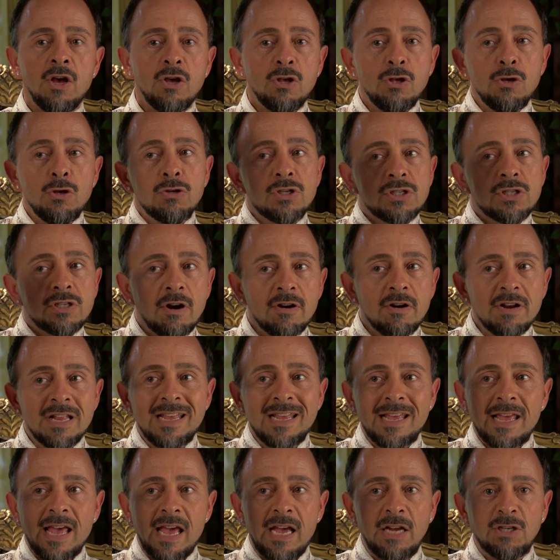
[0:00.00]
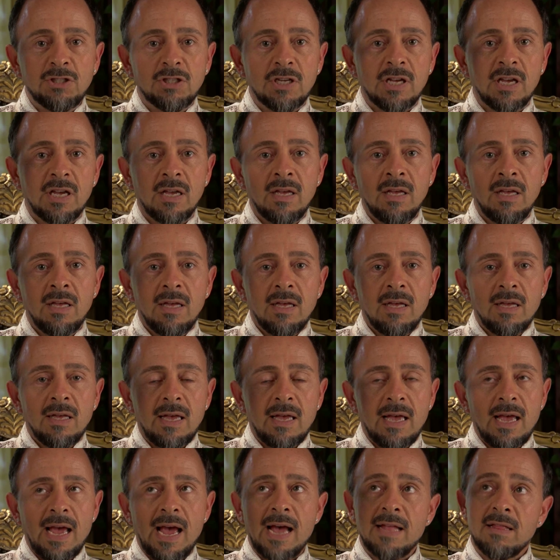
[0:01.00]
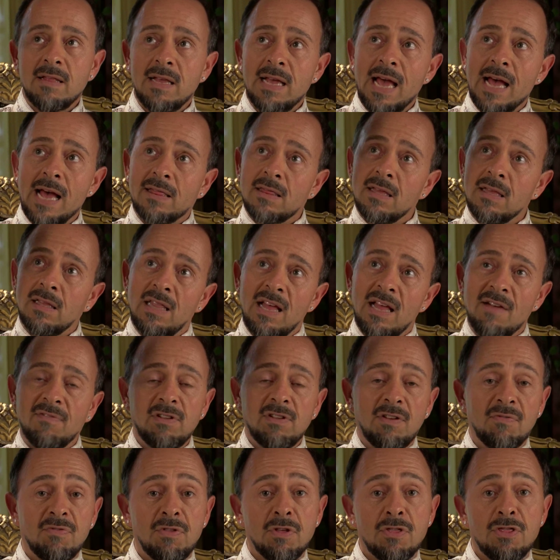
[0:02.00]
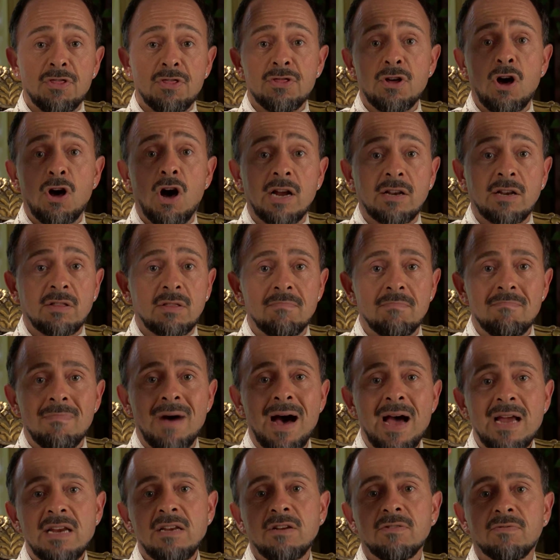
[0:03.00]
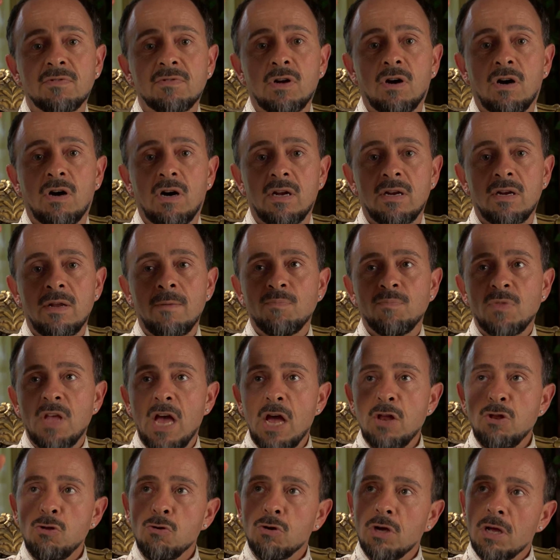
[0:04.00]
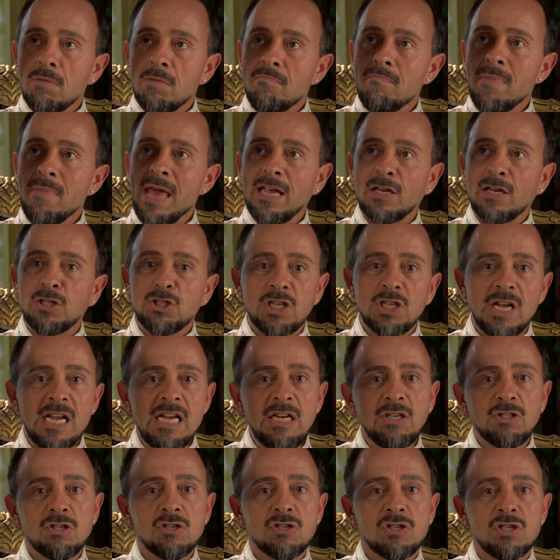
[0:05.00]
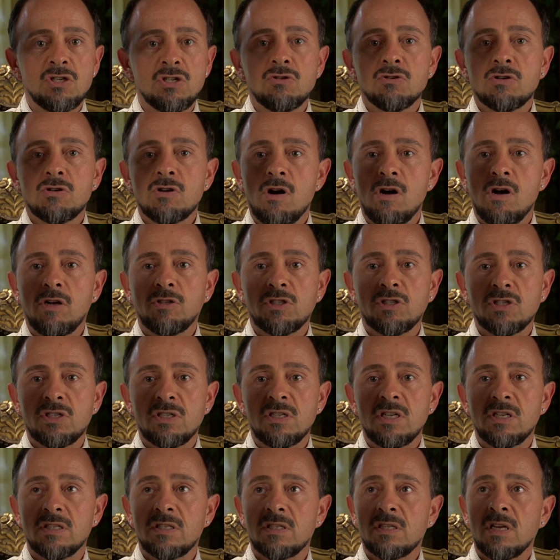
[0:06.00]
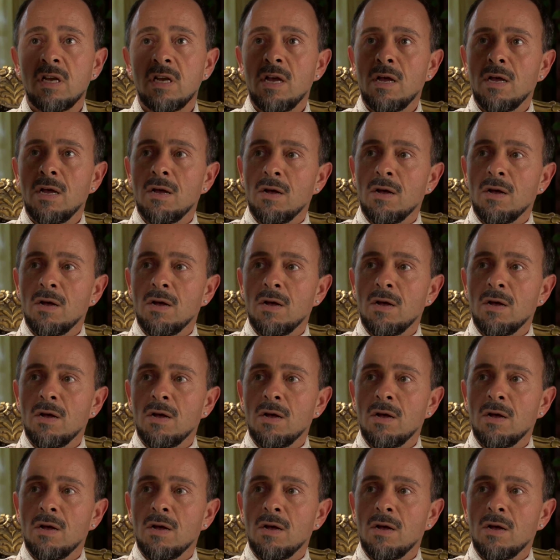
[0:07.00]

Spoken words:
you start engaging at the level of the thought, the mind of God, and you can make changes in your consciousness